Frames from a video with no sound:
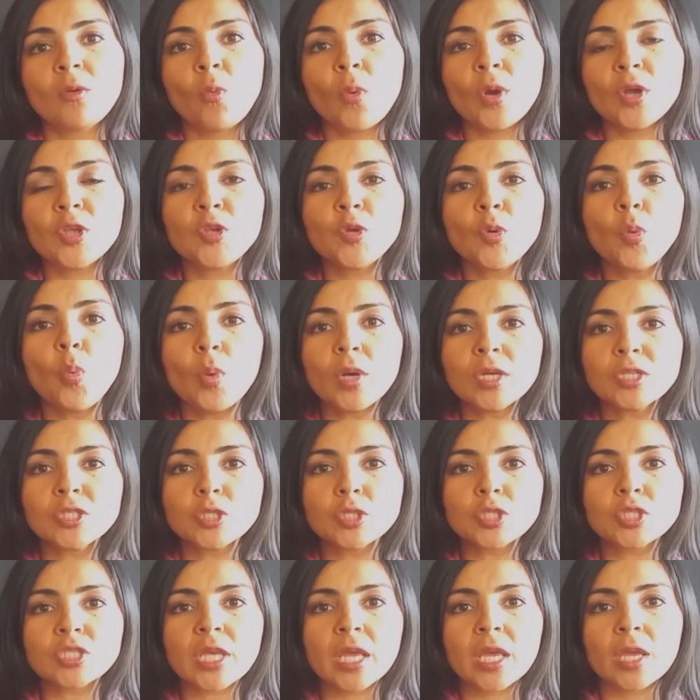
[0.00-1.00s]
what you want
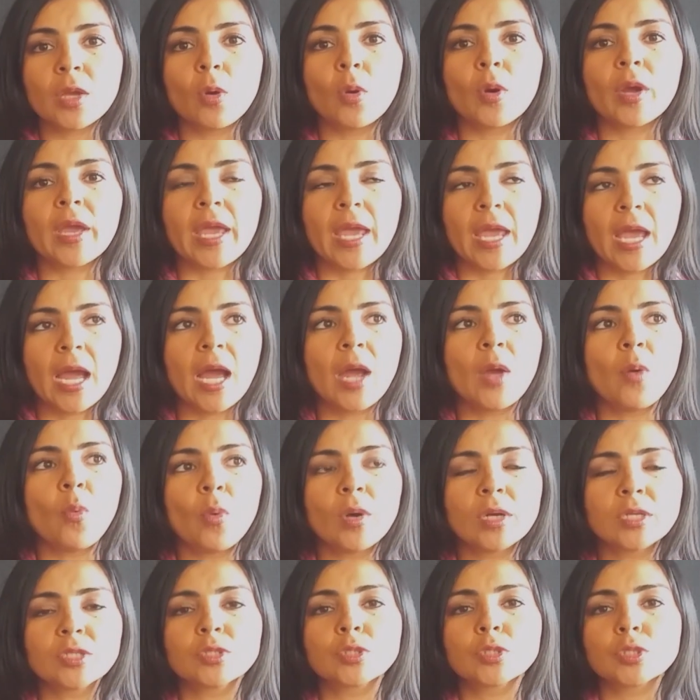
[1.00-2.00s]
to say, okay, I
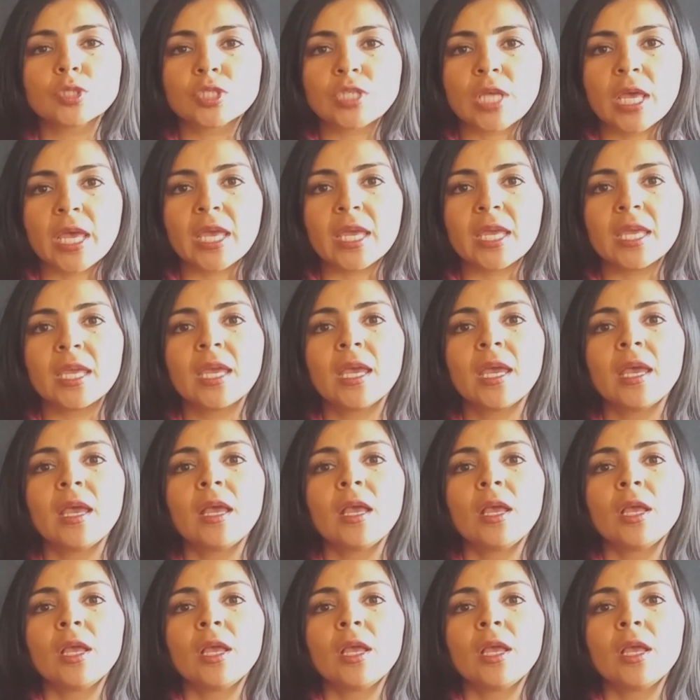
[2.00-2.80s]
want to say